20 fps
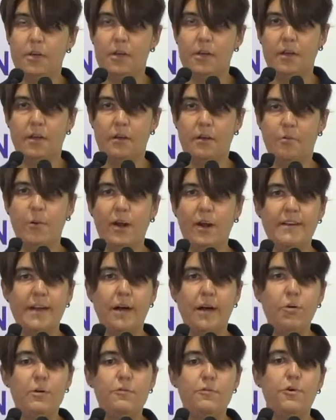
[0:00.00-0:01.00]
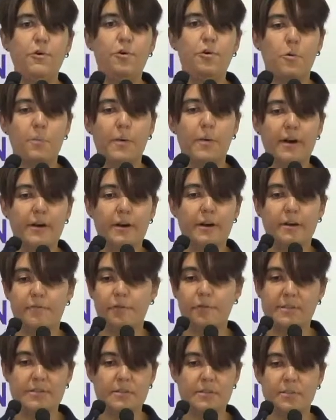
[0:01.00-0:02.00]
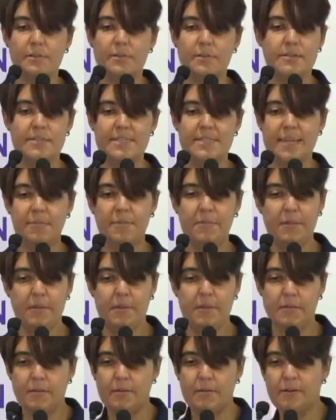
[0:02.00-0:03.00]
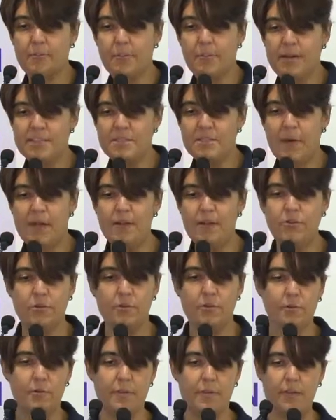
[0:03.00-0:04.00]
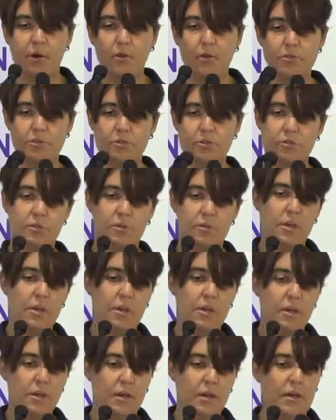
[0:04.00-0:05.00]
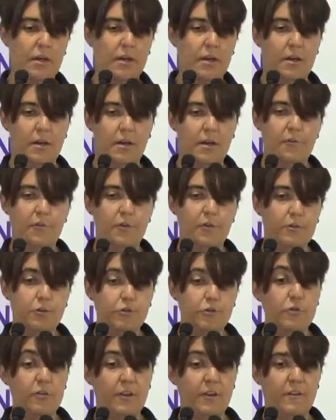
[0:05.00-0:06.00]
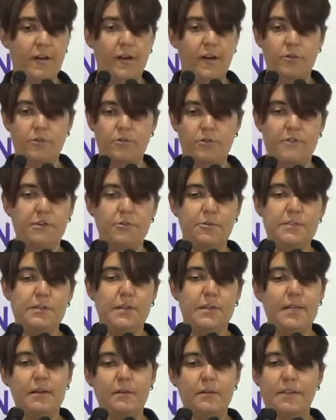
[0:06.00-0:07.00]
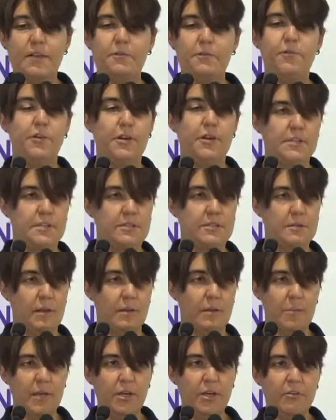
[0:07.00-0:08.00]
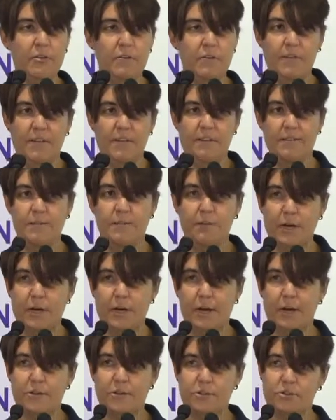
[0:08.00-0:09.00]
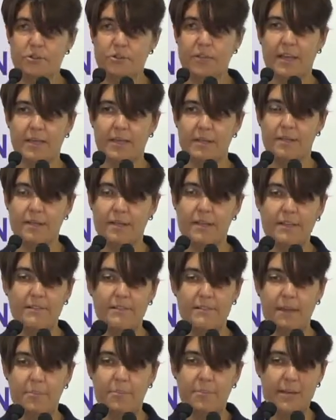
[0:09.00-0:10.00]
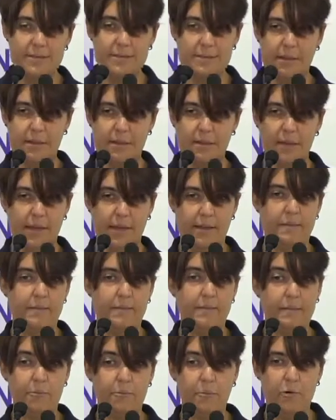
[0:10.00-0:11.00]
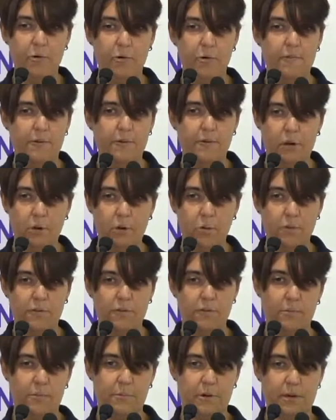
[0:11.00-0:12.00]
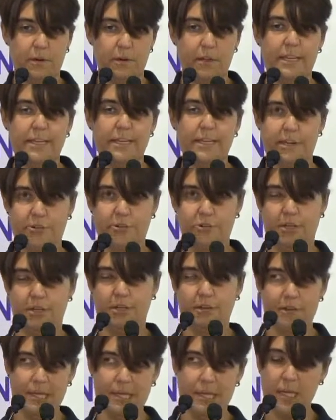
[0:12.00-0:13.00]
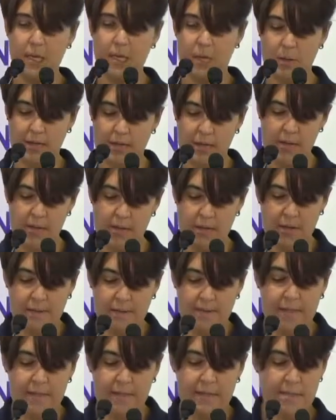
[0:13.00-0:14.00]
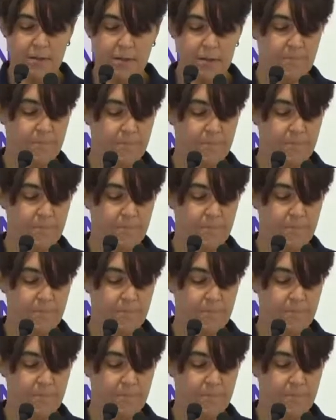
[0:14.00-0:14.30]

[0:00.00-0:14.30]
right now, if you compare, for example, the same thing, the thermal expansion for the ocean, for the two scenarios, there is a little difference. And because of this very large heat capacity and very long thermal inertia, okay? So